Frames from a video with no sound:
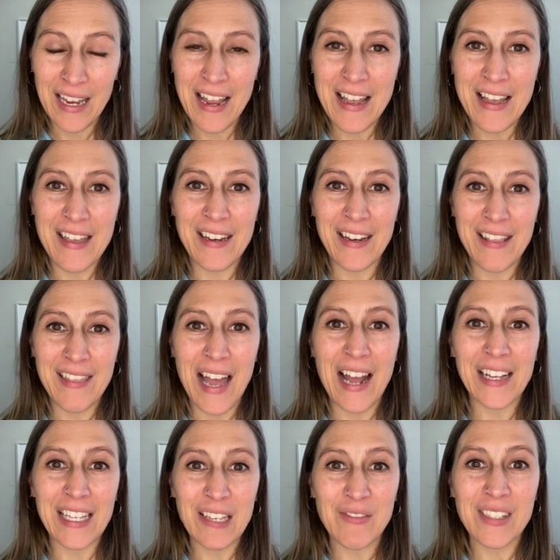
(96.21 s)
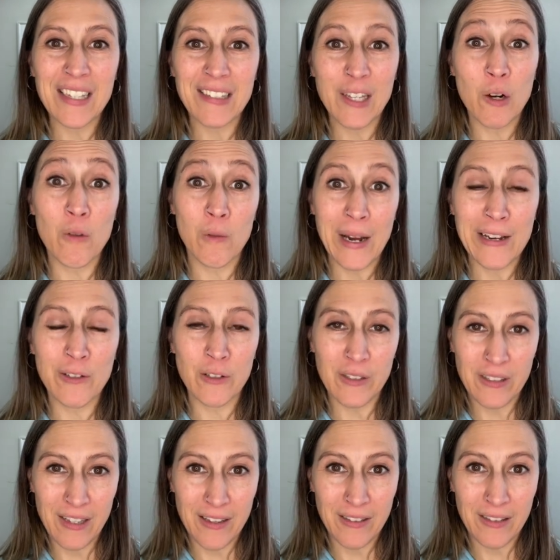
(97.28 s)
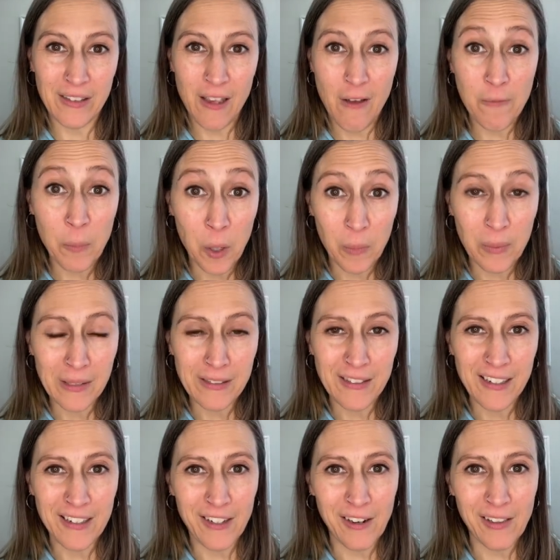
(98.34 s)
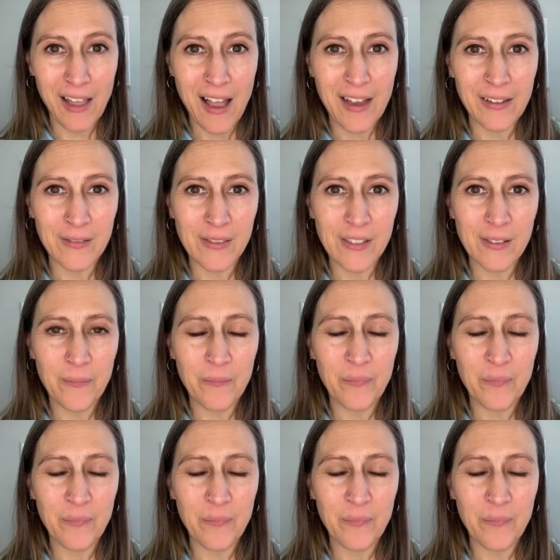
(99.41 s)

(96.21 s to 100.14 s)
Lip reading: And that gives us a greater sense of purpose in our lives.